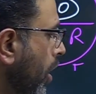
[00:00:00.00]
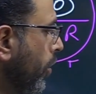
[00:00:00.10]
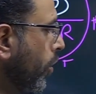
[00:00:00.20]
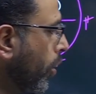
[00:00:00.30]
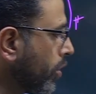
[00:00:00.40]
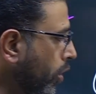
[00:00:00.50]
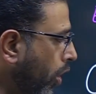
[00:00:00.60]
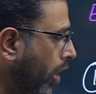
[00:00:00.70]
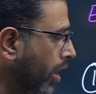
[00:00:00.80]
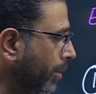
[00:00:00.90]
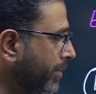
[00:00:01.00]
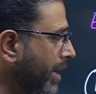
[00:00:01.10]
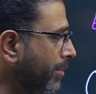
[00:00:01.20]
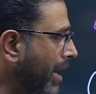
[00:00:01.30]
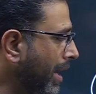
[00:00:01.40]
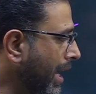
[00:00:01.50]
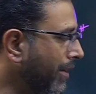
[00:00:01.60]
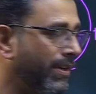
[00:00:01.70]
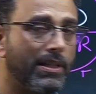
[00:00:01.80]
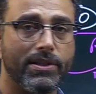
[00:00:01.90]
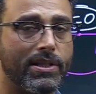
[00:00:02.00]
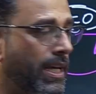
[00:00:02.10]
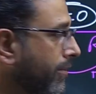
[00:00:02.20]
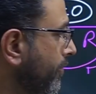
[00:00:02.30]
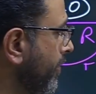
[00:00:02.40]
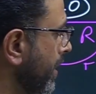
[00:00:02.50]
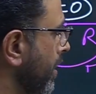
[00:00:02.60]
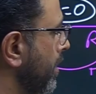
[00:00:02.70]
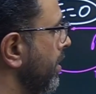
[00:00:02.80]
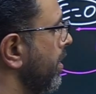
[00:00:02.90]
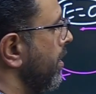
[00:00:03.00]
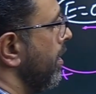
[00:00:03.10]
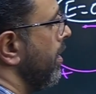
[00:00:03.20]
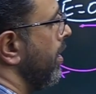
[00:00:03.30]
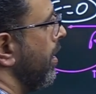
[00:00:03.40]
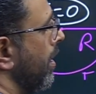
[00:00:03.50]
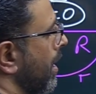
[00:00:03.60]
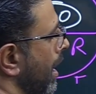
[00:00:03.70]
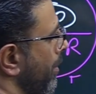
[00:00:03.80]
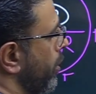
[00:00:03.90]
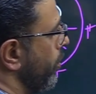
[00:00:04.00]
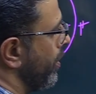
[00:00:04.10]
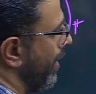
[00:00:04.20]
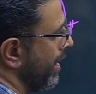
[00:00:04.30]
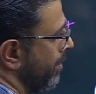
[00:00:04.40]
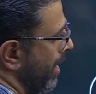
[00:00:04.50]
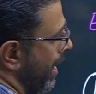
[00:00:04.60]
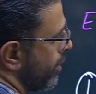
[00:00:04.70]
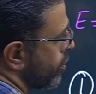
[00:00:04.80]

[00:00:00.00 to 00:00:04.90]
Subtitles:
Note all of them are having the same field. Gamma q divided by r